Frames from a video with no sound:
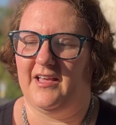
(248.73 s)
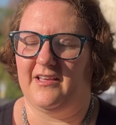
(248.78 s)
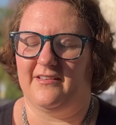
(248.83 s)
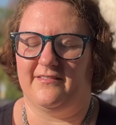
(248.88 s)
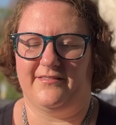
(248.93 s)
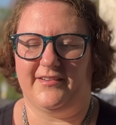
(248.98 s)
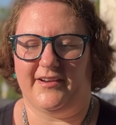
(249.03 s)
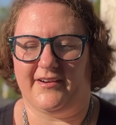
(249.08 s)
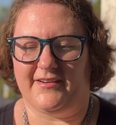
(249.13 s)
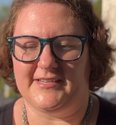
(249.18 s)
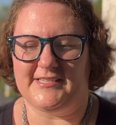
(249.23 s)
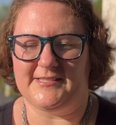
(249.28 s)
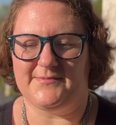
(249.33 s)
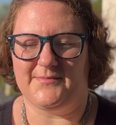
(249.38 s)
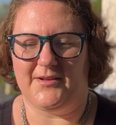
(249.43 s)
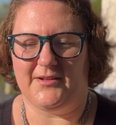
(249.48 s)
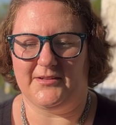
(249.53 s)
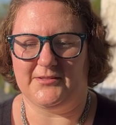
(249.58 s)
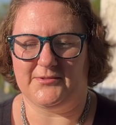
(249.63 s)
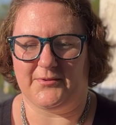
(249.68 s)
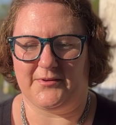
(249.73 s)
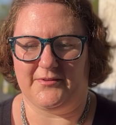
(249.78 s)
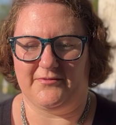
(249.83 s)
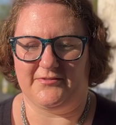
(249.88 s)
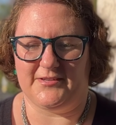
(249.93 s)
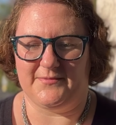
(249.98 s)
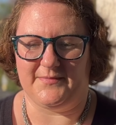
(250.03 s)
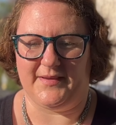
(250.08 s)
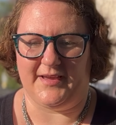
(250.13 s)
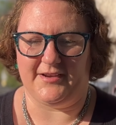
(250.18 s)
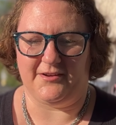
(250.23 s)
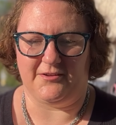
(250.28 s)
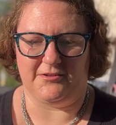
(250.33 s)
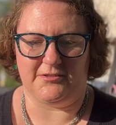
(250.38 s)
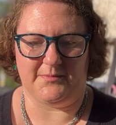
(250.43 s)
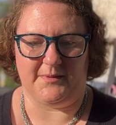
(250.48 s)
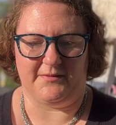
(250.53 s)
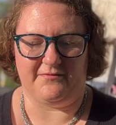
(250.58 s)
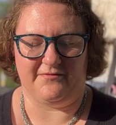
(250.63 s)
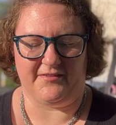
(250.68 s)
Very small dwarf
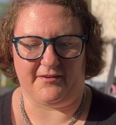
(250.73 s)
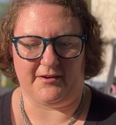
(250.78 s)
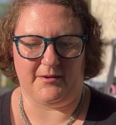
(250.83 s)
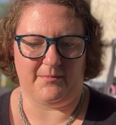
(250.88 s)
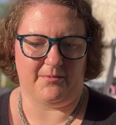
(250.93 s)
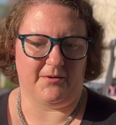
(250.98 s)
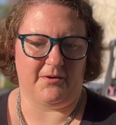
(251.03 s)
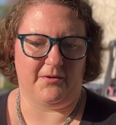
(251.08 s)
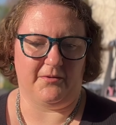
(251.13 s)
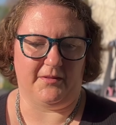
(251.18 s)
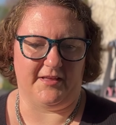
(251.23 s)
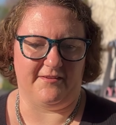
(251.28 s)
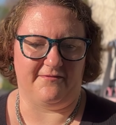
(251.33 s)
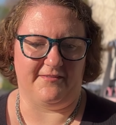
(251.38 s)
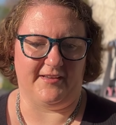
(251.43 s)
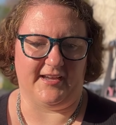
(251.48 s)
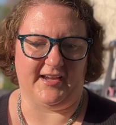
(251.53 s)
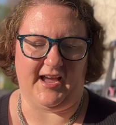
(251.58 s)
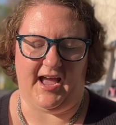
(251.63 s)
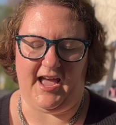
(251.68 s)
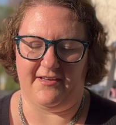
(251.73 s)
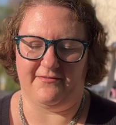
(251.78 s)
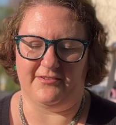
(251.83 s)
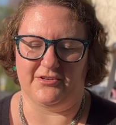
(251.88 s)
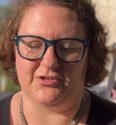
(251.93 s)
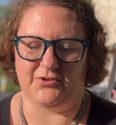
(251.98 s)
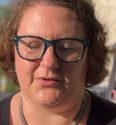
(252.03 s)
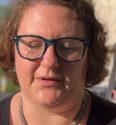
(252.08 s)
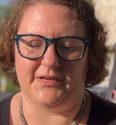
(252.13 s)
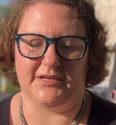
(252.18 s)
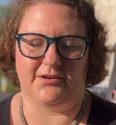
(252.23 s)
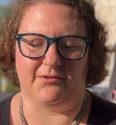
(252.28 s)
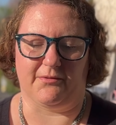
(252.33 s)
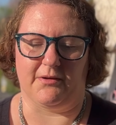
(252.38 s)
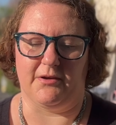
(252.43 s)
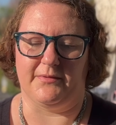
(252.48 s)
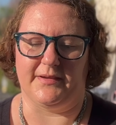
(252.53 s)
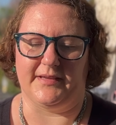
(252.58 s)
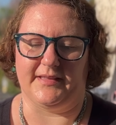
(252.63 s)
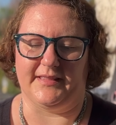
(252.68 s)
tomatoes, but very prolific. I've enjoyed
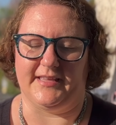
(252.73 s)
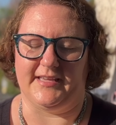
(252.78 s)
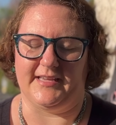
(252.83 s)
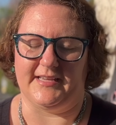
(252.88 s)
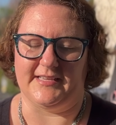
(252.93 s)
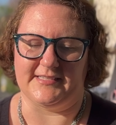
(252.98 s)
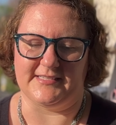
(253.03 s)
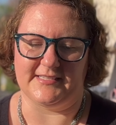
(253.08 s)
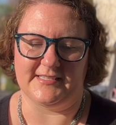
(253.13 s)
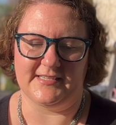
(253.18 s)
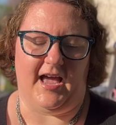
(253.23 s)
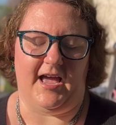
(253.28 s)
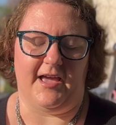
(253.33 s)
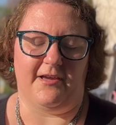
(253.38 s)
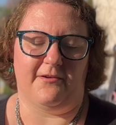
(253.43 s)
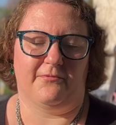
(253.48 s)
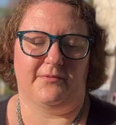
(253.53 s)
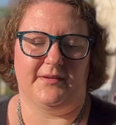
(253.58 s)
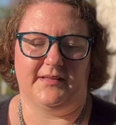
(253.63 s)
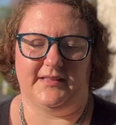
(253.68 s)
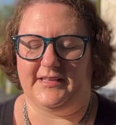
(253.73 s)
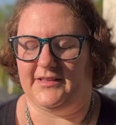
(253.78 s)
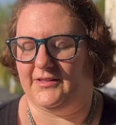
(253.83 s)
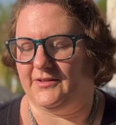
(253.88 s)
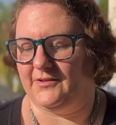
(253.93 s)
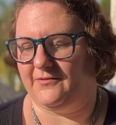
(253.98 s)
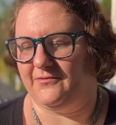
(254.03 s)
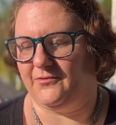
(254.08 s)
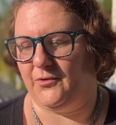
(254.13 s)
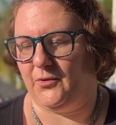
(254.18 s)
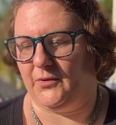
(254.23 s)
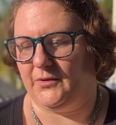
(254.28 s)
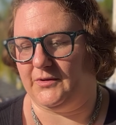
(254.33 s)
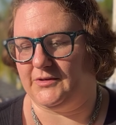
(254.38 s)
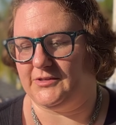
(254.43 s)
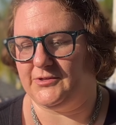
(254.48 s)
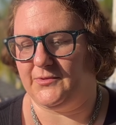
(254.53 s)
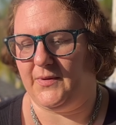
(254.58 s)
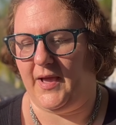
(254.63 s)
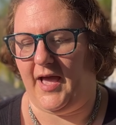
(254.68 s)
growing these. I really look
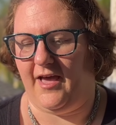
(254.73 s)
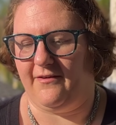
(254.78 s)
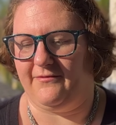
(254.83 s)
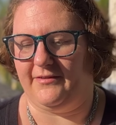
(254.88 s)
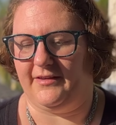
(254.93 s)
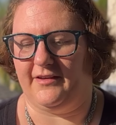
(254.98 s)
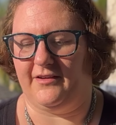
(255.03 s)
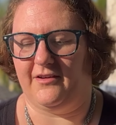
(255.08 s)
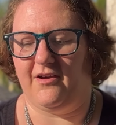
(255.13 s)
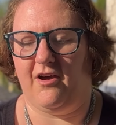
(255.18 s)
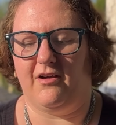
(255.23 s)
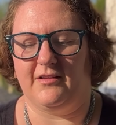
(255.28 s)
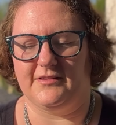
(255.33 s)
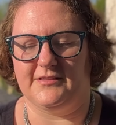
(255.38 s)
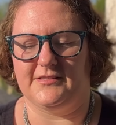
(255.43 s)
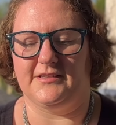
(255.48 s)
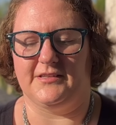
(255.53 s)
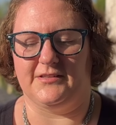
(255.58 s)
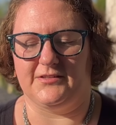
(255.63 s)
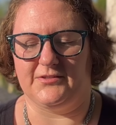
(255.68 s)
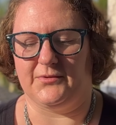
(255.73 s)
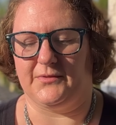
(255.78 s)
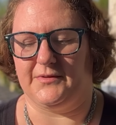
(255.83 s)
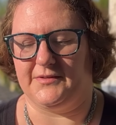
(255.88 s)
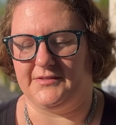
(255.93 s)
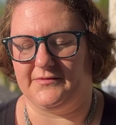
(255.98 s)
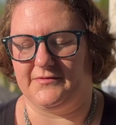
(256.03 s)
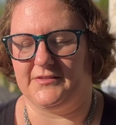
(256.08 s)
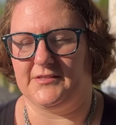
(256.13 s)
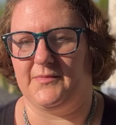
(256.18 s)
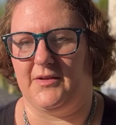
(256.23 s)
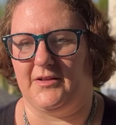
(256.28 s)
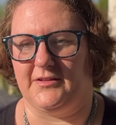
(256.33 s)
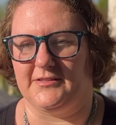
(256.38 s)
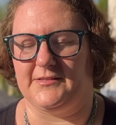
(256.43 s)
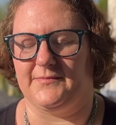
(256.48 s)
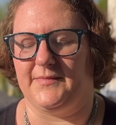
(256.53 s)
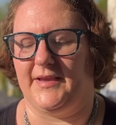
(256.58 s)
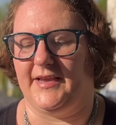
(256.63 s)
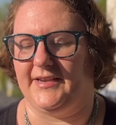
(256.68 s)
forward to having a constant source of small
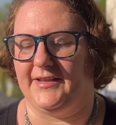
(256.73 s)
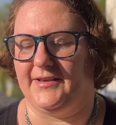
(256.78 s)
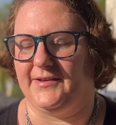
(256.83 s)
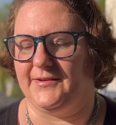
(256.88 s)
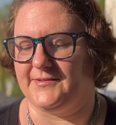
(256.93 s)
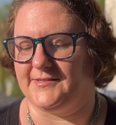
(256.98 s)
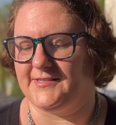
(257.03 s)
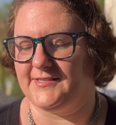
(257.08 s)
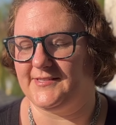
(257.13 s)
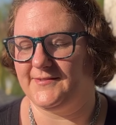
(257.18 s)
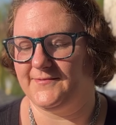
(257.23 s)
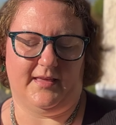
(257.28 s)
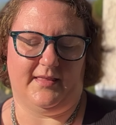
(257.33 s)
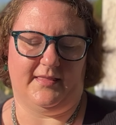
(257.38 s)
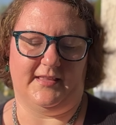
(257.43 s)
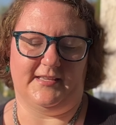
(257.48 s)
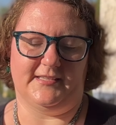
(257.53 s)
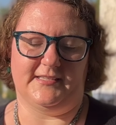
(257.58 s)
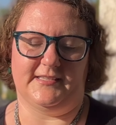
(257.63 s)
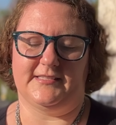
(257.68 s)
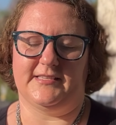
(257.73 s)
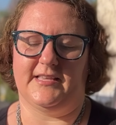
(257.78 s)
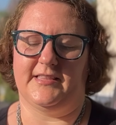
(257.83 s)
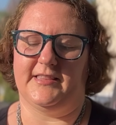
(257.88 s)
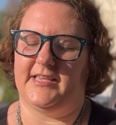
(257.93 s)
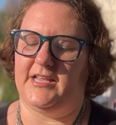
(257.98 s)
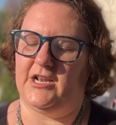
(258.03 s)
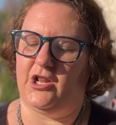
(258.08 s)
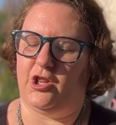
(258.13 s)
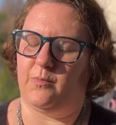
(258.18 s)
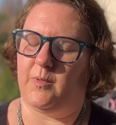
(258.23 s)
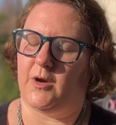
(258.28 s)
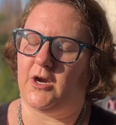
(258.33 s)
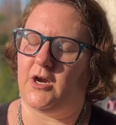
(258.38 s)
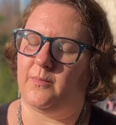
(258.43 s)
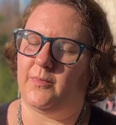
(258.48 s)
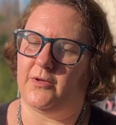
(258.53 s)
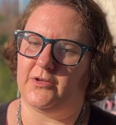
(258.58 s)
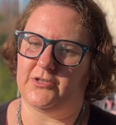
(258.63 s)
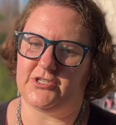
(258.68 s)
tomatoes. This is the little
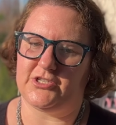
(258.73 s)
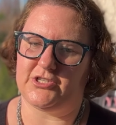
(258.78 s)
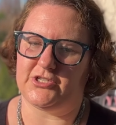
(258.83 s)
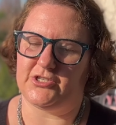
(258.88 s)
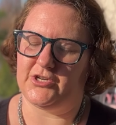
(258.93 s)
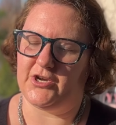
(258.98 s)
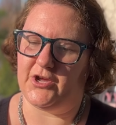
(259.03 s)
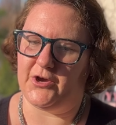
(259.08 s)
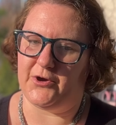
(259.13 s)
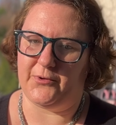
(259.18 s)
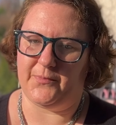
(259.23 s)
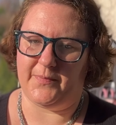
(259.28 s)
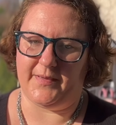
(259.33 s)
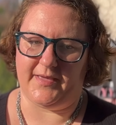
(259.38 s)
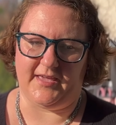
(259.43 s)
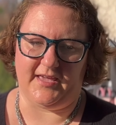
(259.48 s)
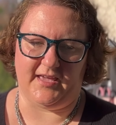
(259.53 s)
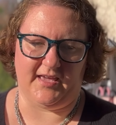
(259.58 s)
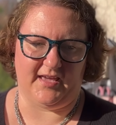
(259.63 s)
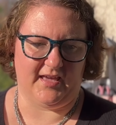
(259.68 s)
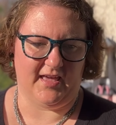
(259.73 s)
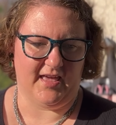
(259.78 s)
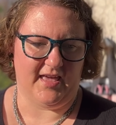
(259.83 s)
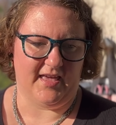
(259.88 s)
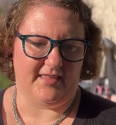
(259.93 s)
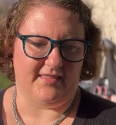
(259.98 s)
purple snow pea.